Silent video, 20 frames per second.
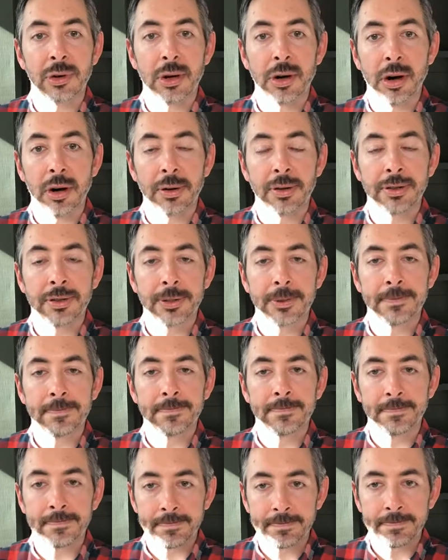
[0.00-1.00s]
to our hearts."
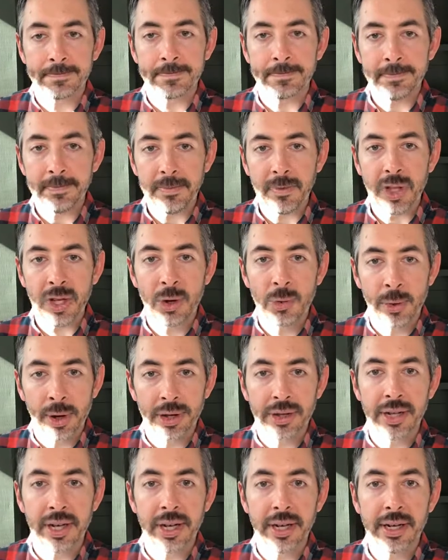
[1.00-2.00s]

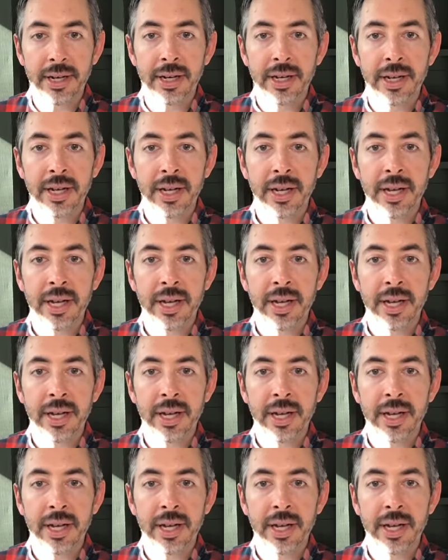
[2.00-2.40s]
Well done.